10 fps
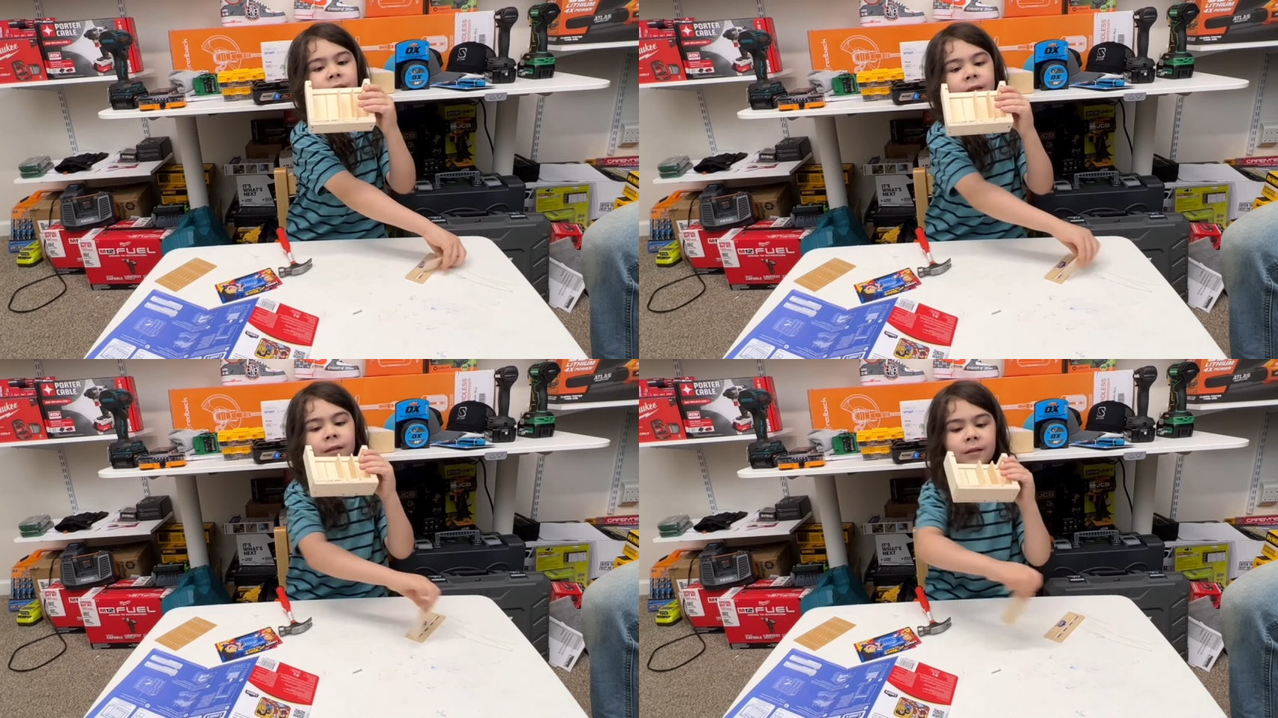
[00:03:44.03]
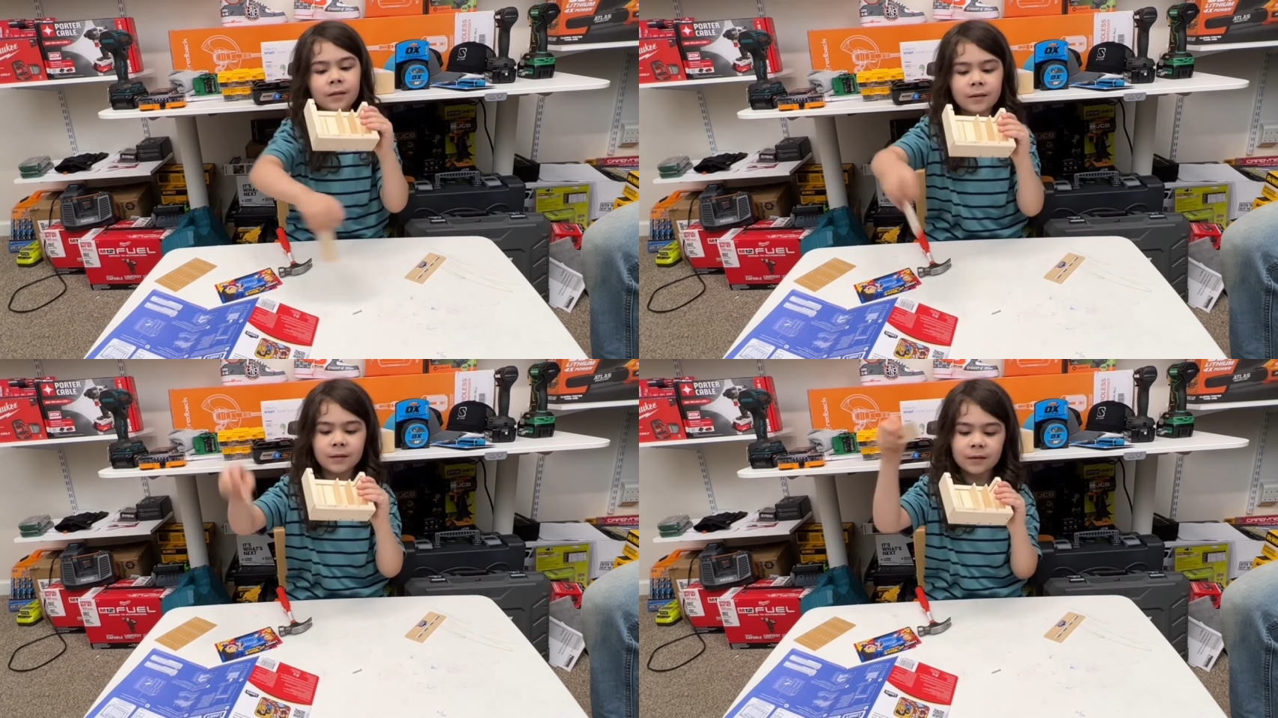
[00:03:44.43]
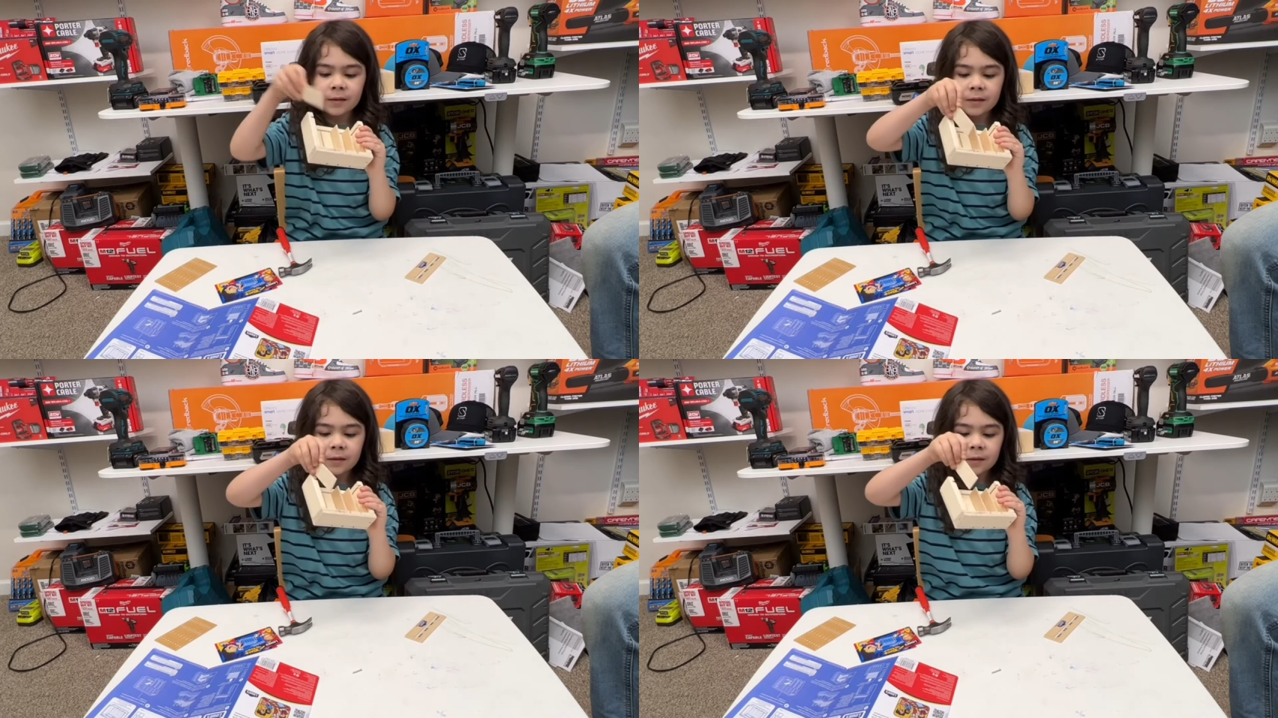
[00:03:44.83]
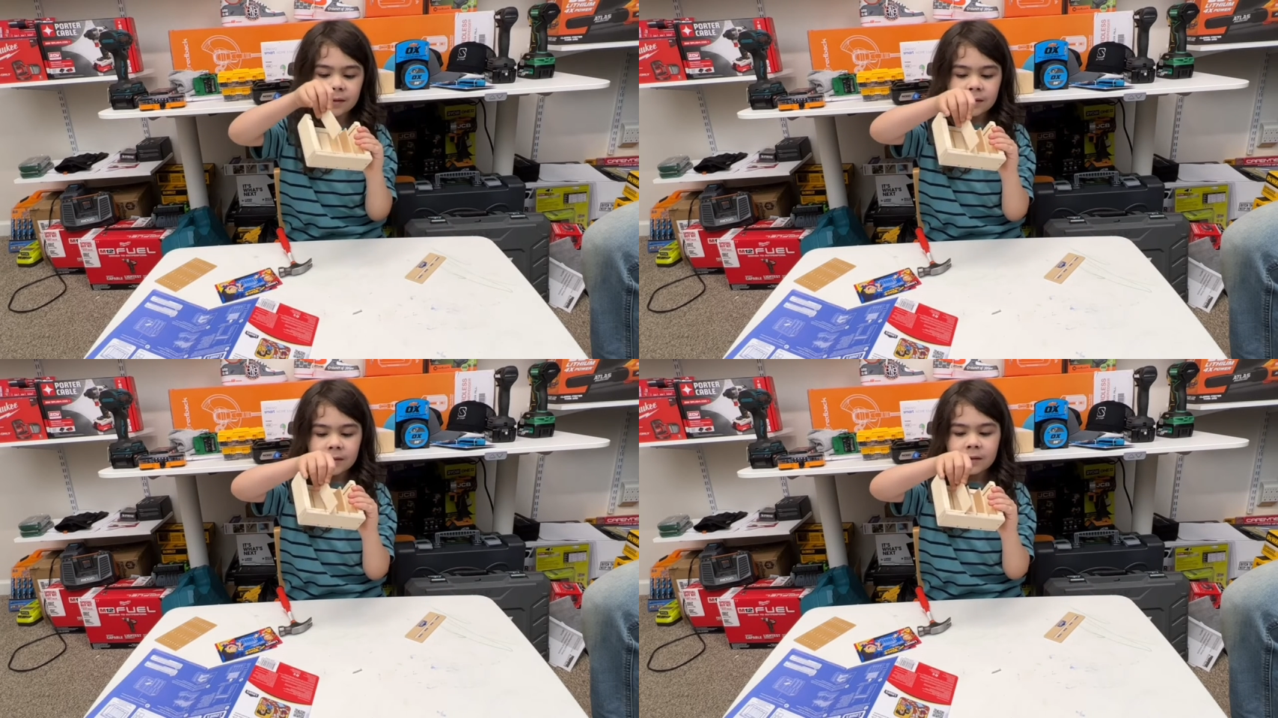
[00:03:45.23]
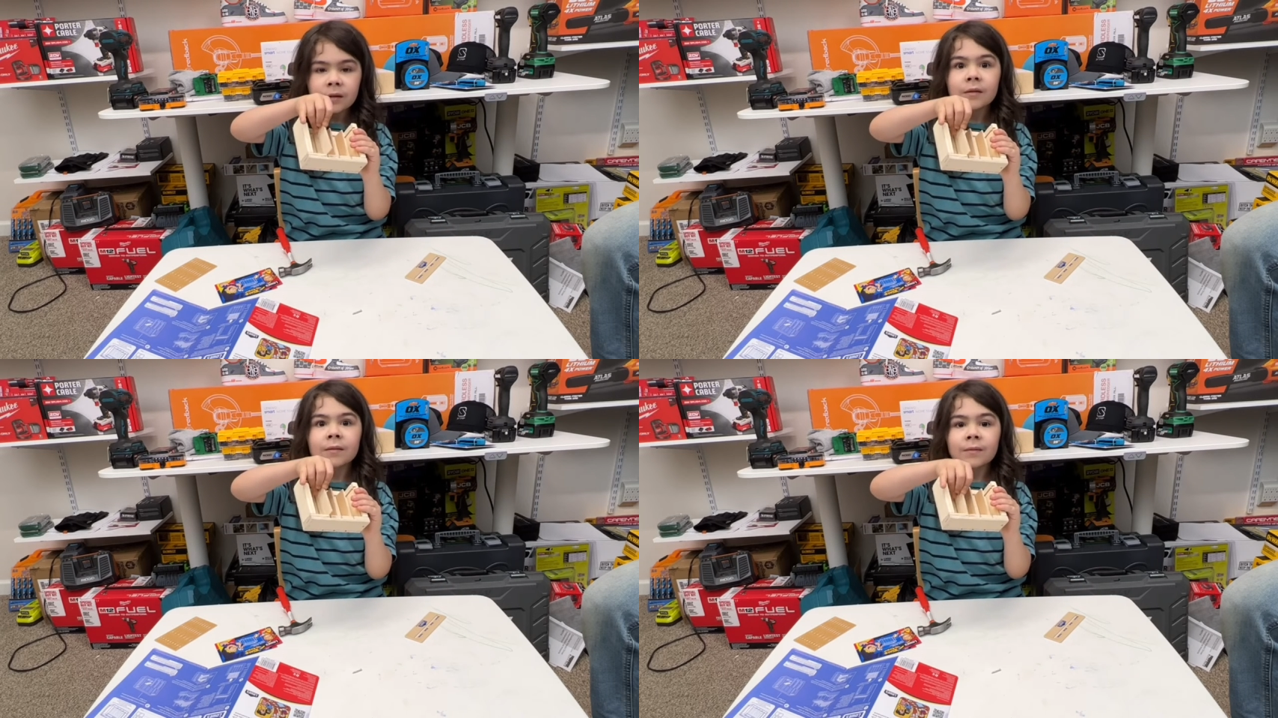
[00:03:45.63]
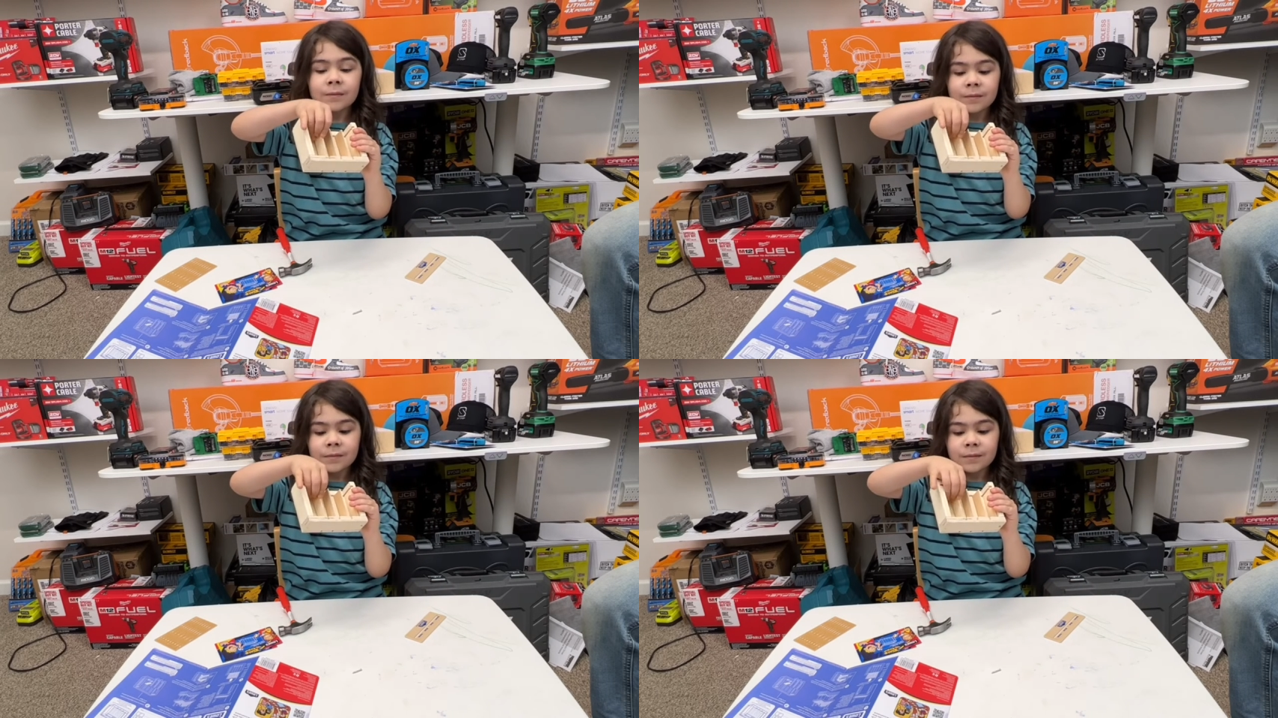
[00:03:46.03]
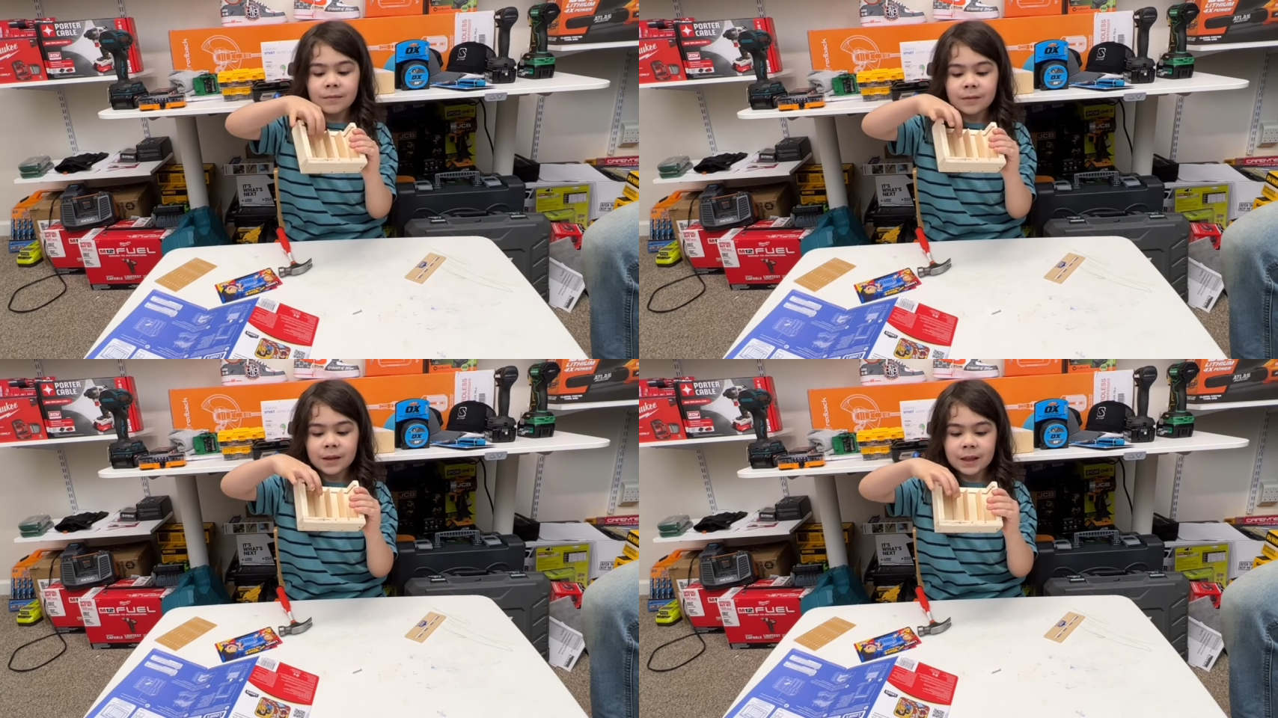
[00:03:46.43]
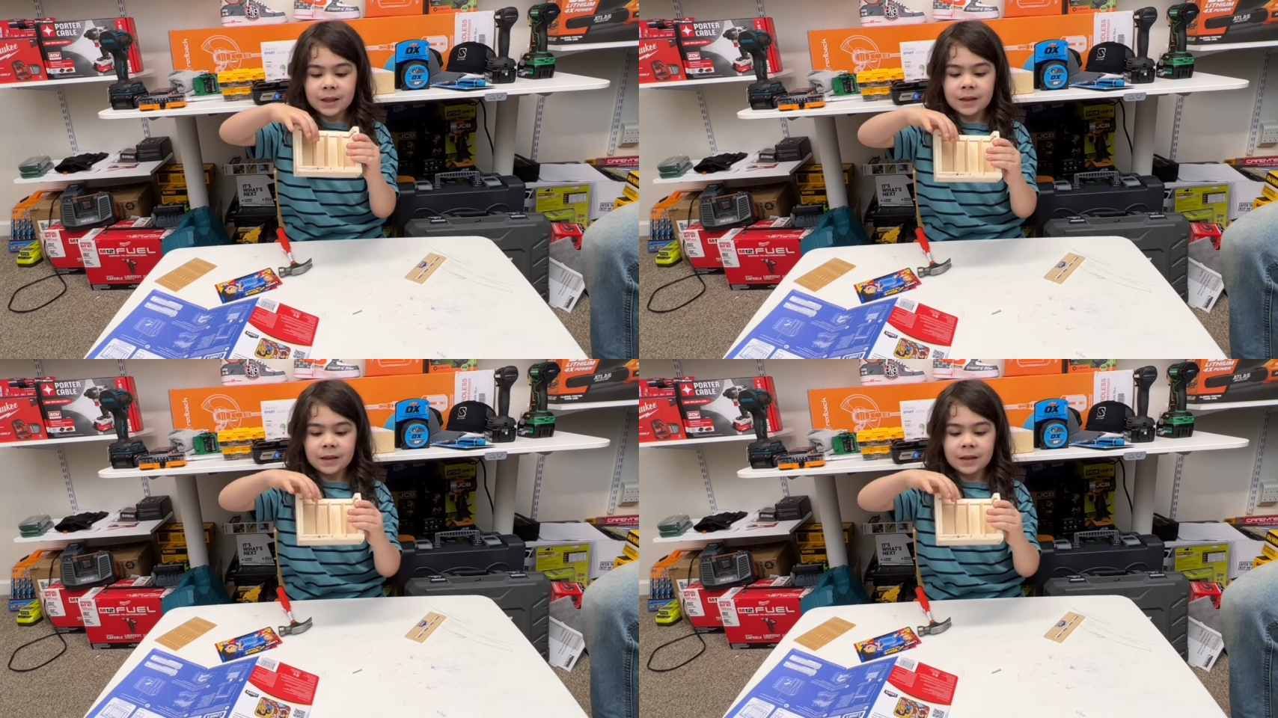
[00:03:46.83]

(silence)